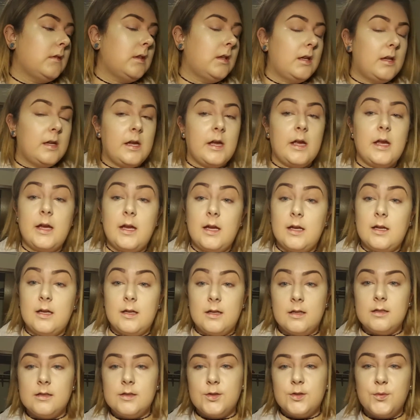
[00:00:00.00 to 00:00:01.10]

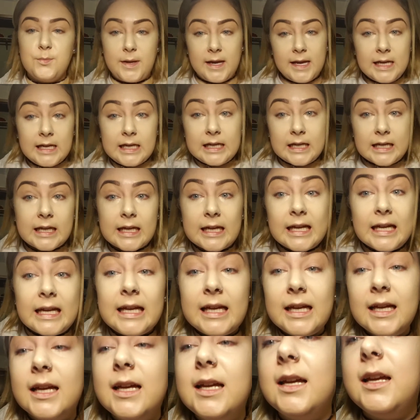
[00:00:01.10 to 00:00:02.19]
And to bake,
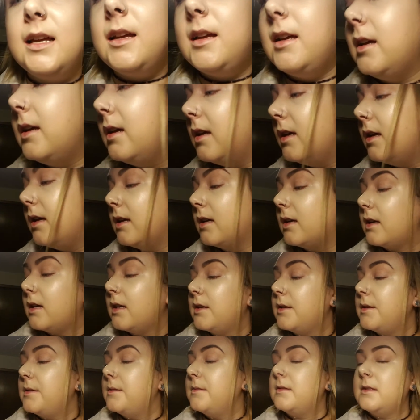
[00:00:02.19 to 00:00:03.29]
gonna
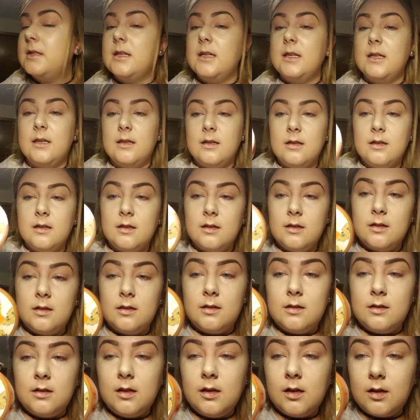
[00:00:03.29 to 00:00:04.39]
use the,
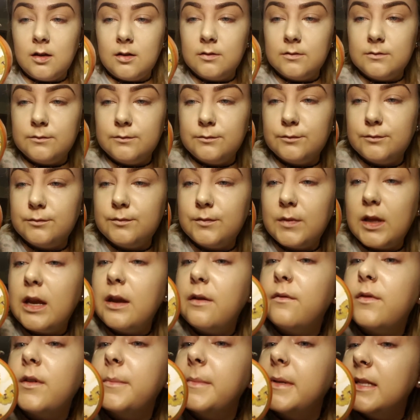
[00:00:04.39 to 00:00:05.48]
you know, the
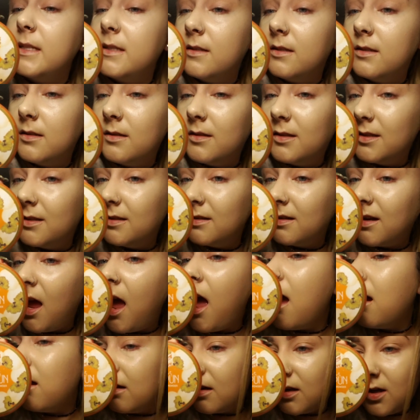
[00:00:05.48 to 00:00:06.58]
infamous
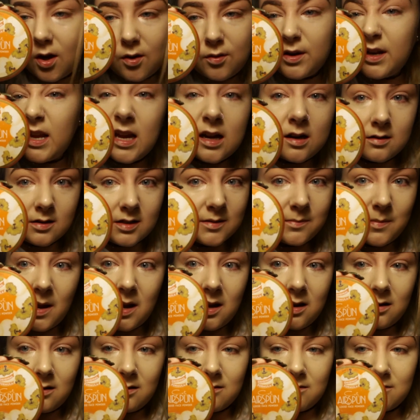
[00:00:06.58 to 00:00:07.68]
Coty
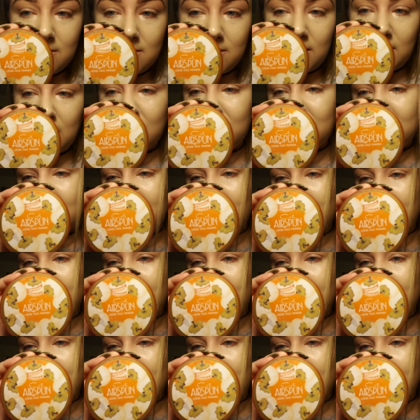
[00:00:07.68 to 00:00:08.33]
Airspun loose